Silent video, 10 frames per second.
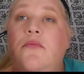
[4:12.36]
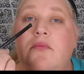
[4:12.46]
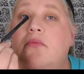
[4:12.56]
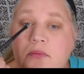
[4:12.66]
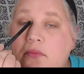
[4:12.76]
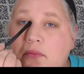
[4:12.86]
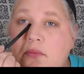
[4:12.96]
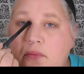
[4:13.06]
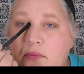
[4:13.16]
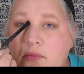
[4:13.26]
matte
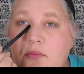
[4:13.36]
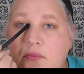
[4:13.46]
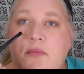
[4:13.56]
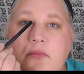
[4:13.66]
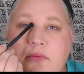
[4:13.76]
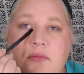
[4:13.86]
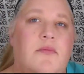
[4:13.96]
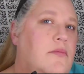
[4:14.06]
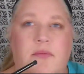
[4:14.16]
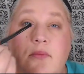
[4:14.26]
shade,
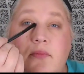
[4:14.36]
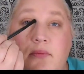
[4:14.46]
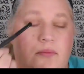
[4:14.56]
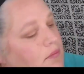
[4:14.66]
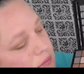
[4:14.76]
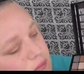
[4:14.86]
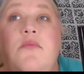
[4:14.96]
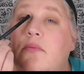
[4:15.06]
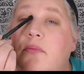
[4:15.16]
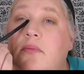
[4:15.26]
I apply it to the
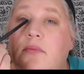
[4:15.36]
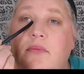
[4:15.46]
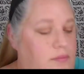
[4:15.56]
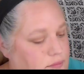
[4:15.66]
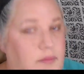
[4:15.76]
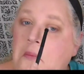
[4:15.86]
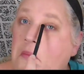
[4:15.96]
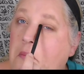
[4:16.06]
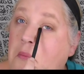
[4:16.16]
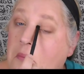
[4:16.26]
inner corners to
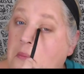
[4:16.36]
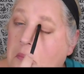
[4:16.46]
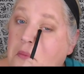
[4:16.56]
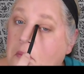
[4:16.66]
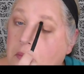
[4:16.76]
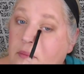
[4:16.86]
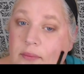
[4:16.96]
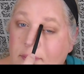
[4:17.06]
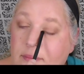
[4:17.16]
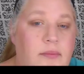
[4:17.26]
brighten the eyes just a
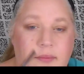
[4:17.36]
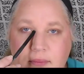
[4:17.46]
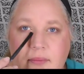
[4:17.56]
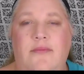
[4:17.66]
tad bit.